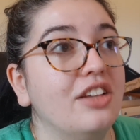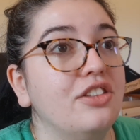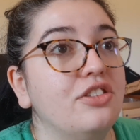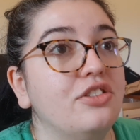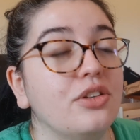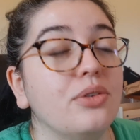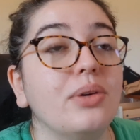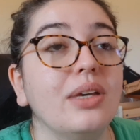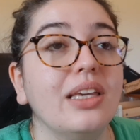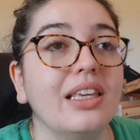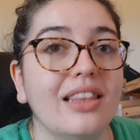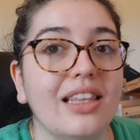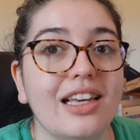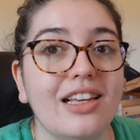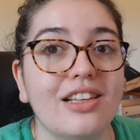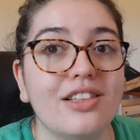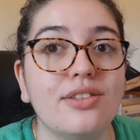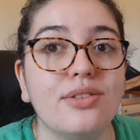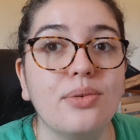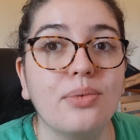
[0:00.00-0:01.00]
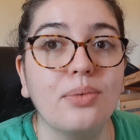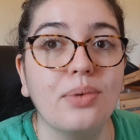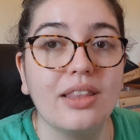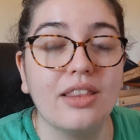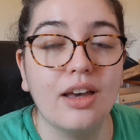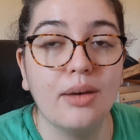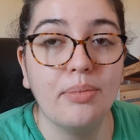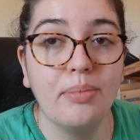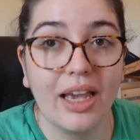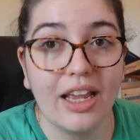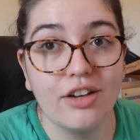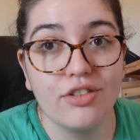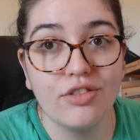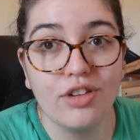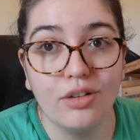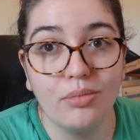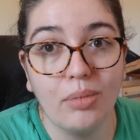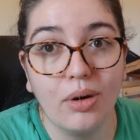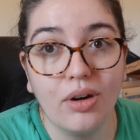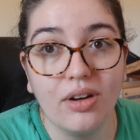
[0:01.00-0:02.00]
doing this with her
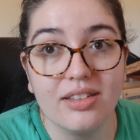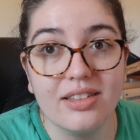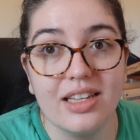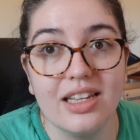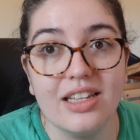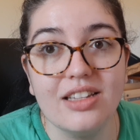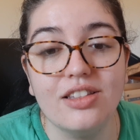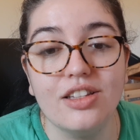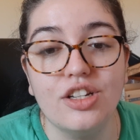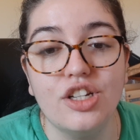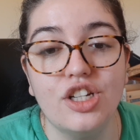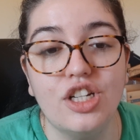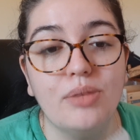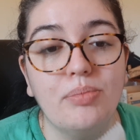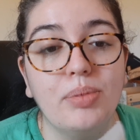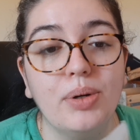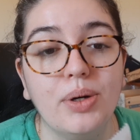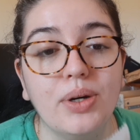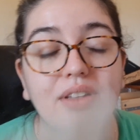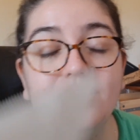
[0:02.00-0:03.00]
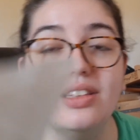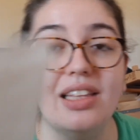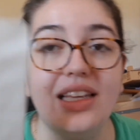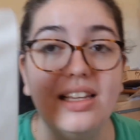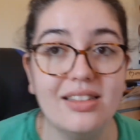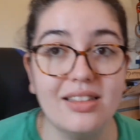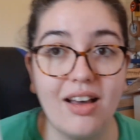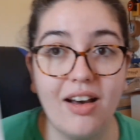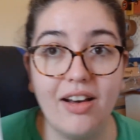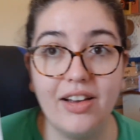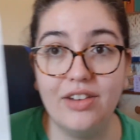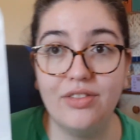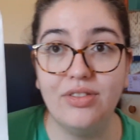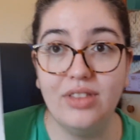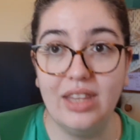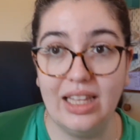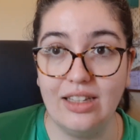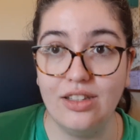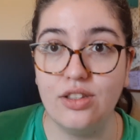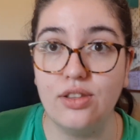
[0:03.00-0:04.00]
Patreon boxes, that she put these kind of
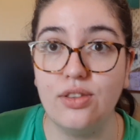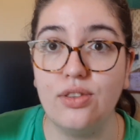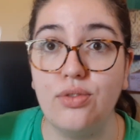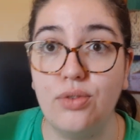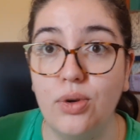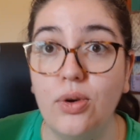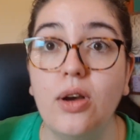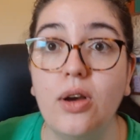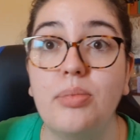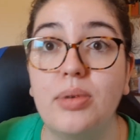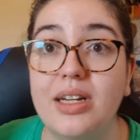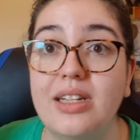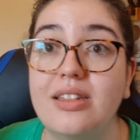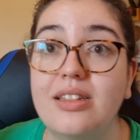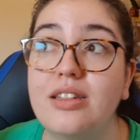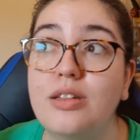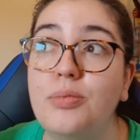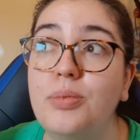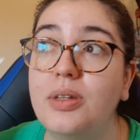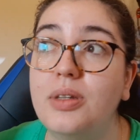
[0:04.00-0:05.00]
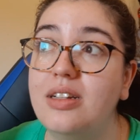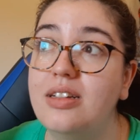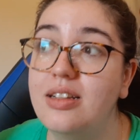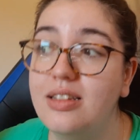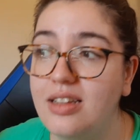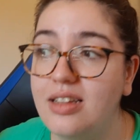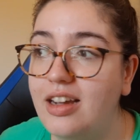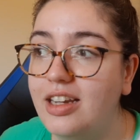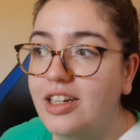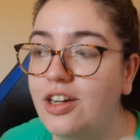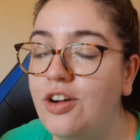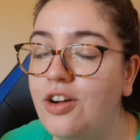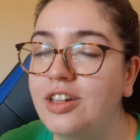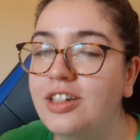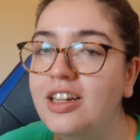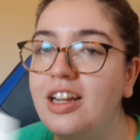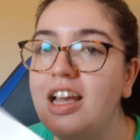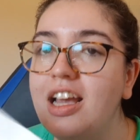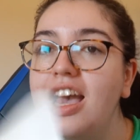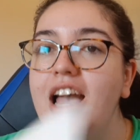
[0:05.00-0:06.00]
things through her printer to put the design
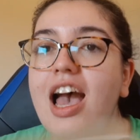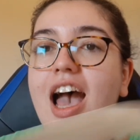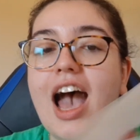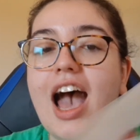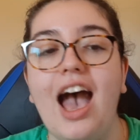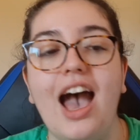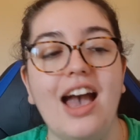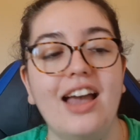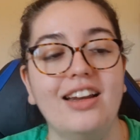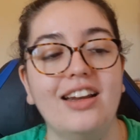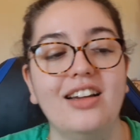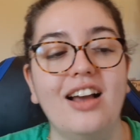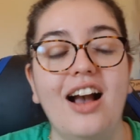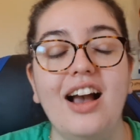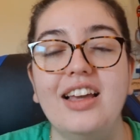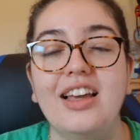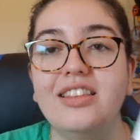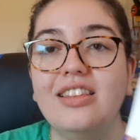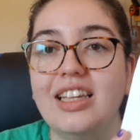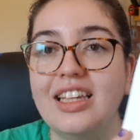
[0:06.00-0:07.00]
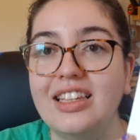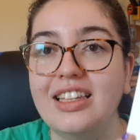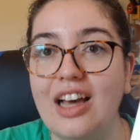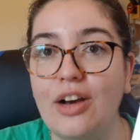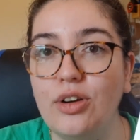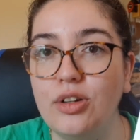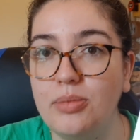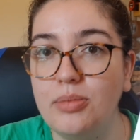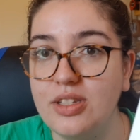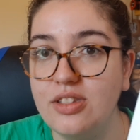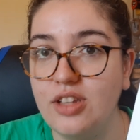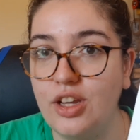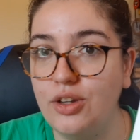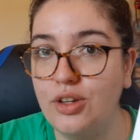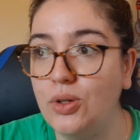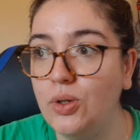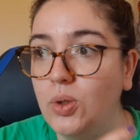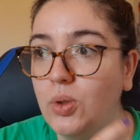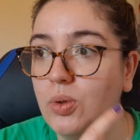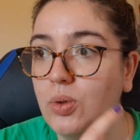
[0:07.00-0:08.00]
on. And I think that would be so
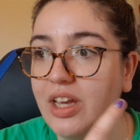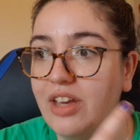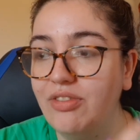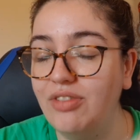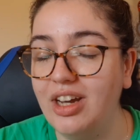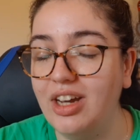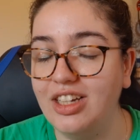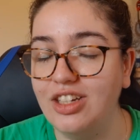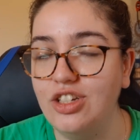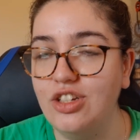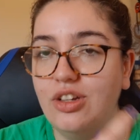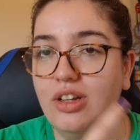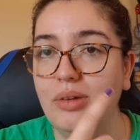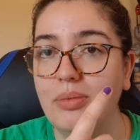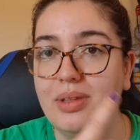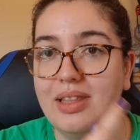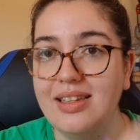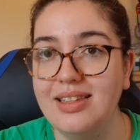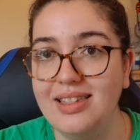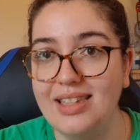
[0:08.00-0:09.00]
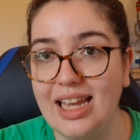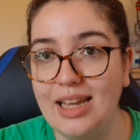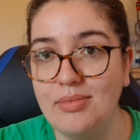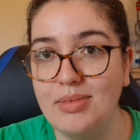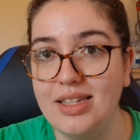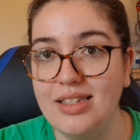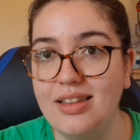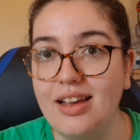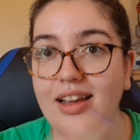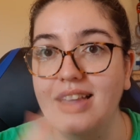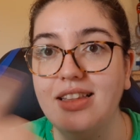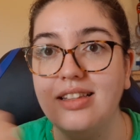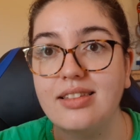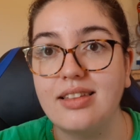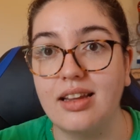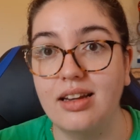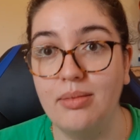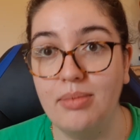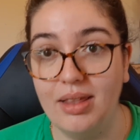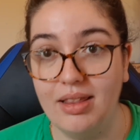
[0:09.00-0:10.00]
cool if I could do it with the same design that's
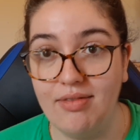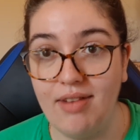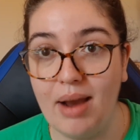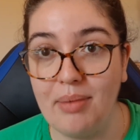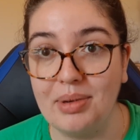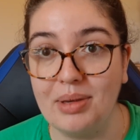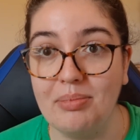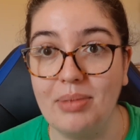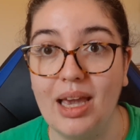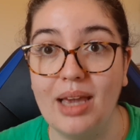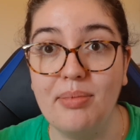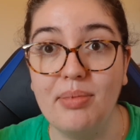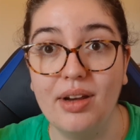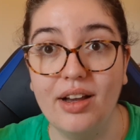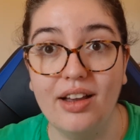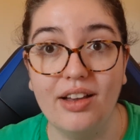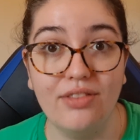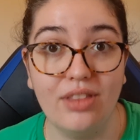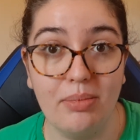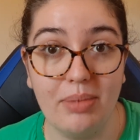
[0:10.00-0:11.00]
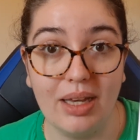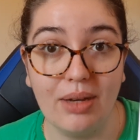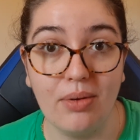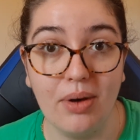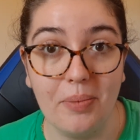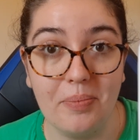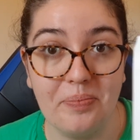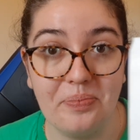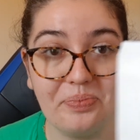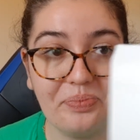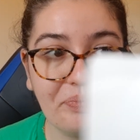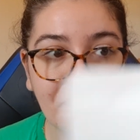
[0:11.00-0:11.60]
going to be the wrapping paper of the big one.